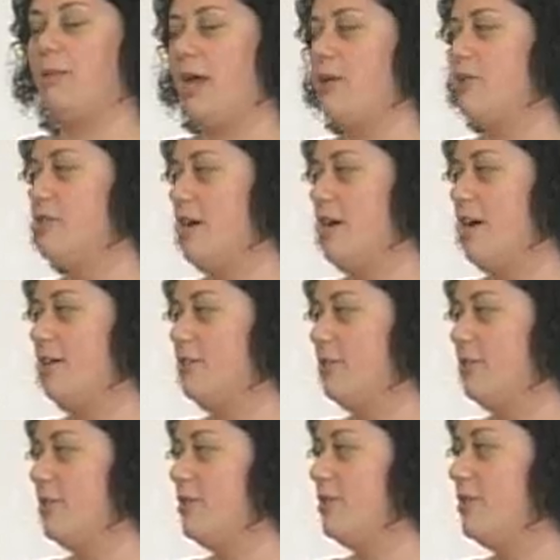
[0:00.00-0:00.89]
by her
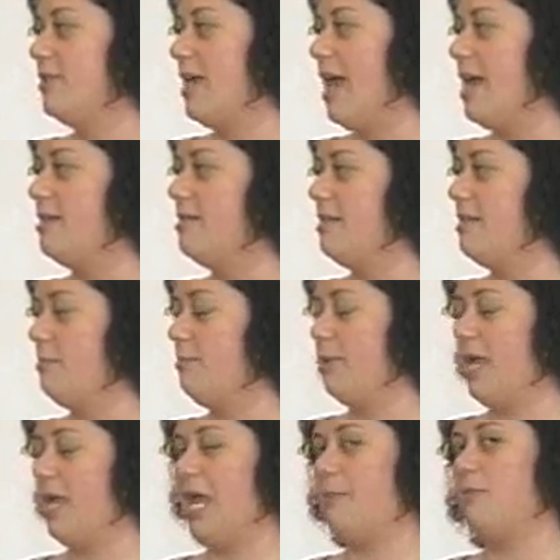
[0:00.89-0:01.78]
doctors and they
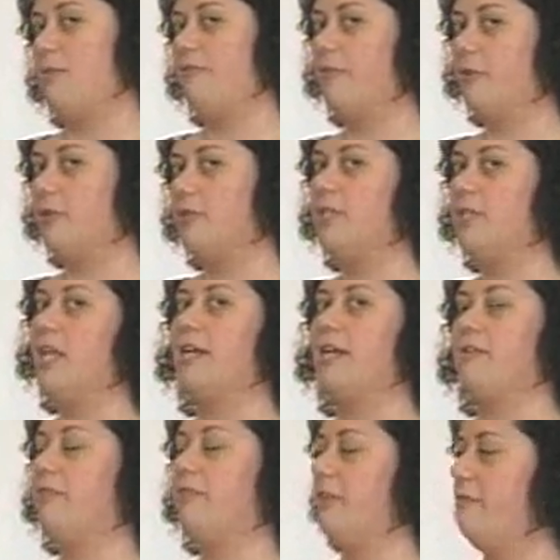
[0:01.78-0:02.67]
became the first
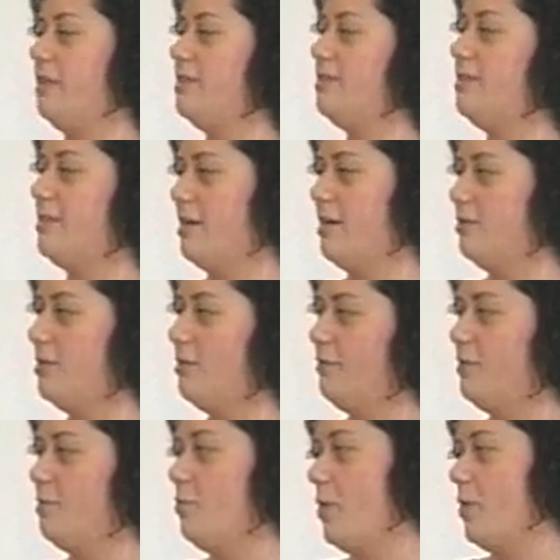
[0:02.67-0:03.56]
line of living
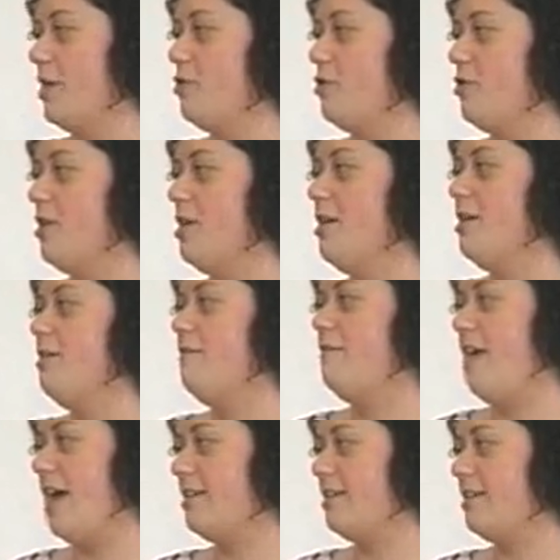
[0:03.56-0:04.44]
cells from which
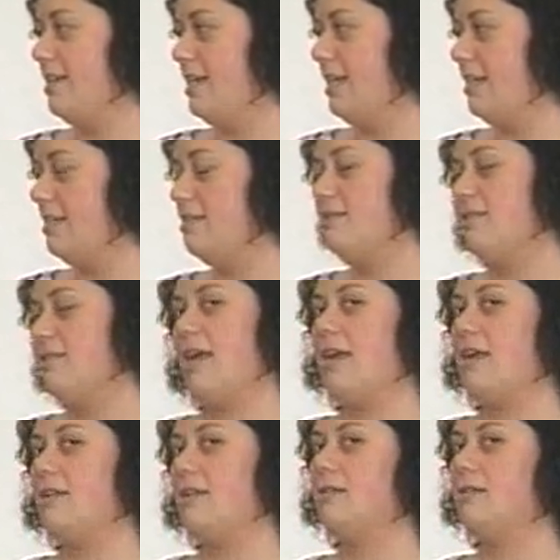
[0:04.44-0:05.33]
vaccines
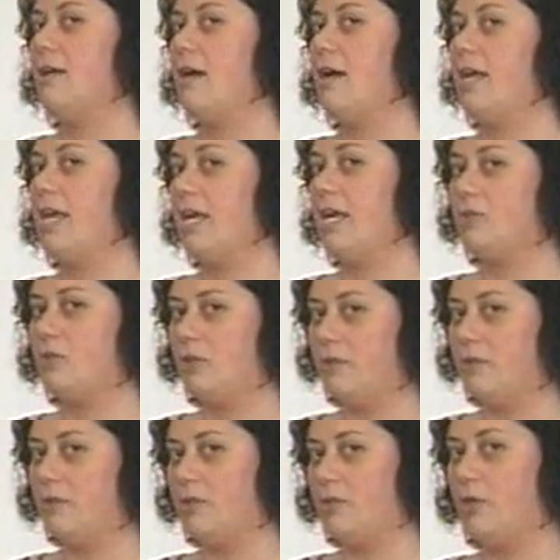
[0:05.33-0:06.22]
and
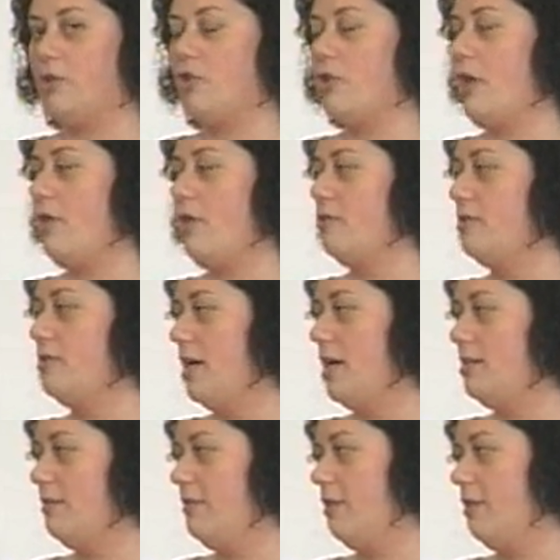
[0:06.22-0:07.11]
cancer research and other
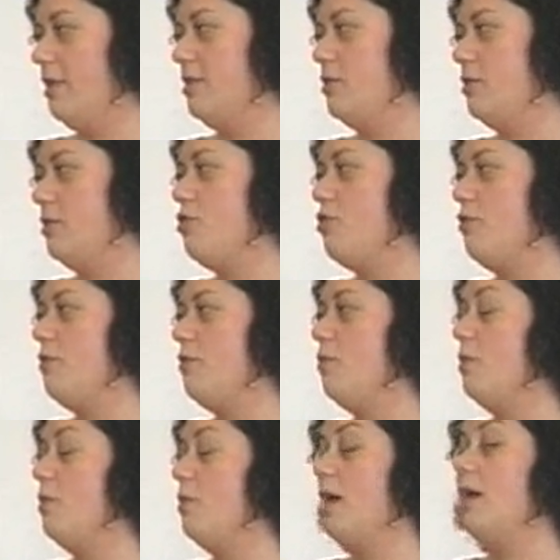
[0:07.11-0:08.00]
scientific research
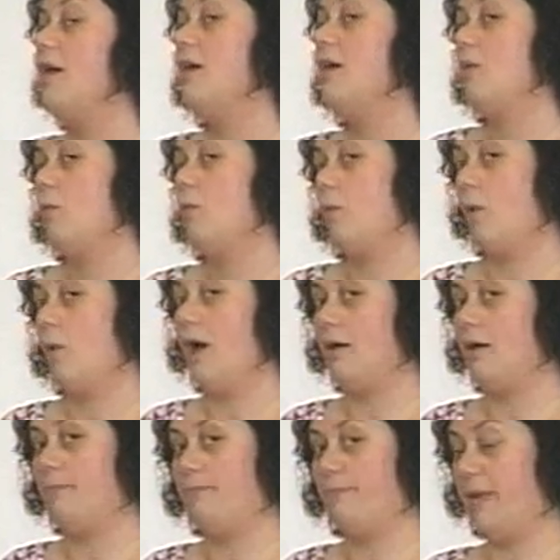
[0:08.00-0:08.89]

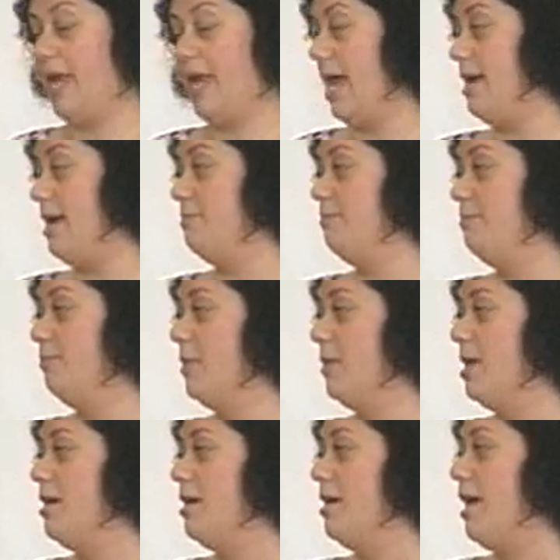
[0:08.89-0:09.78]
began.
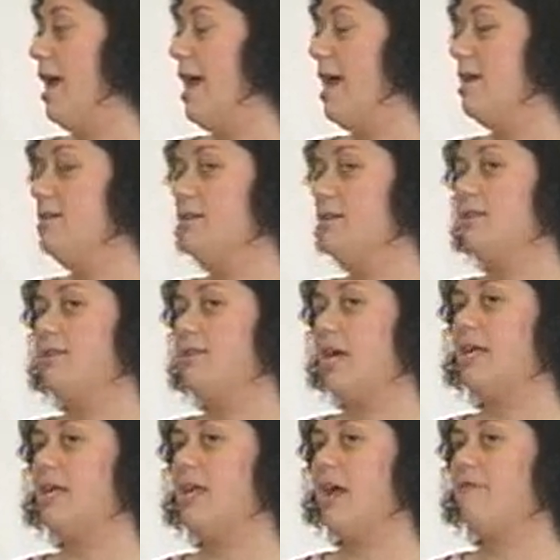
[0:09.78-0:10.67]
And in the
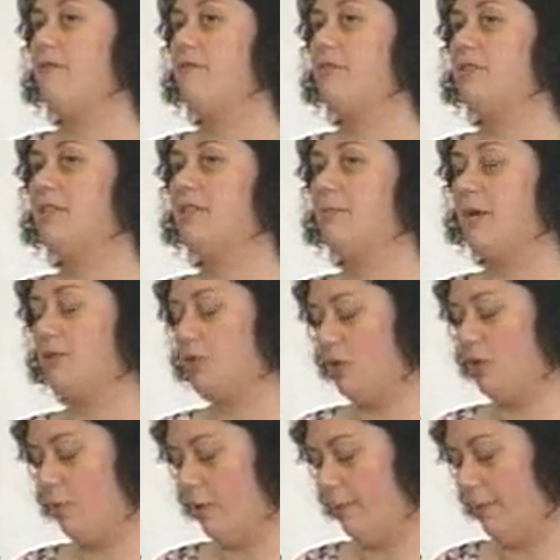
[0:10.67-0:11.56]
second half of the
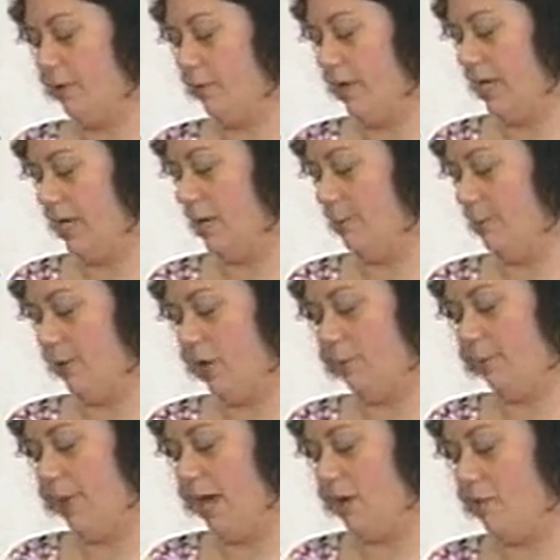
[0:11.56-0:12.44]
semester we'll be reading a
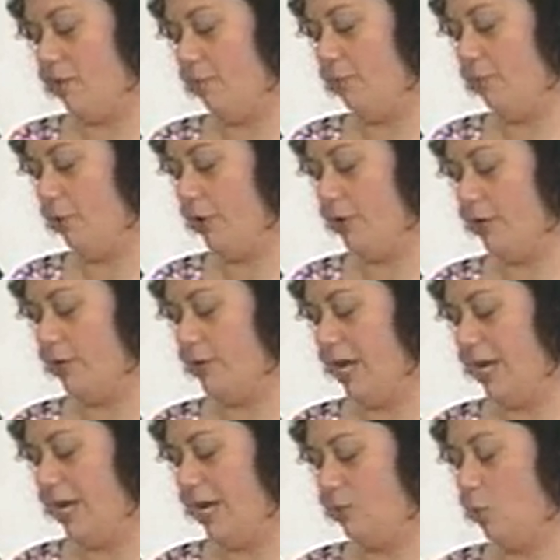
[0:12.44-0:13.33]
book by a reporter
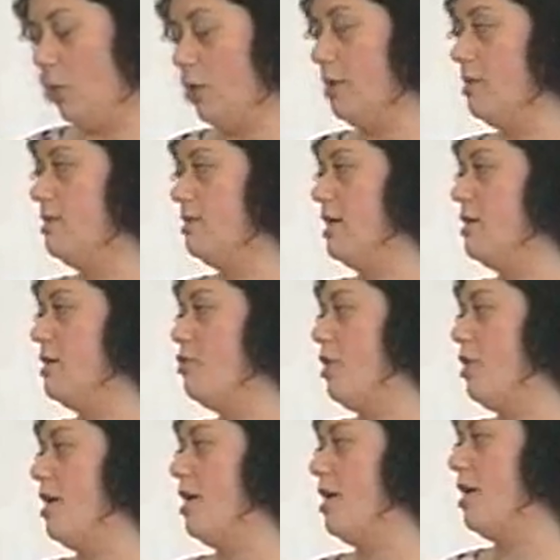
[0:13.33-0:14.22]
named Warren
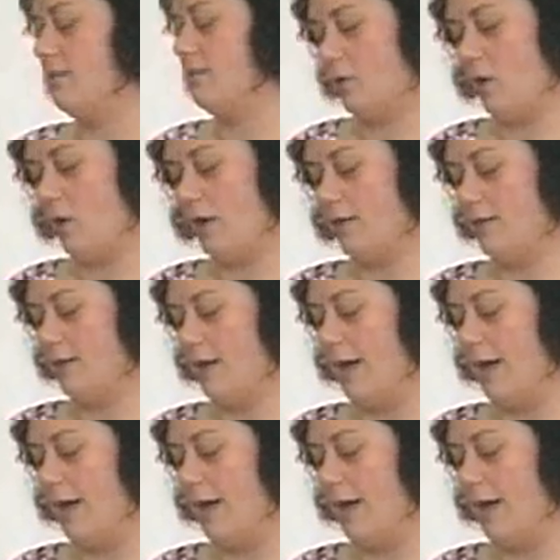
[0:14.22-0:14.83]
St. John. It's called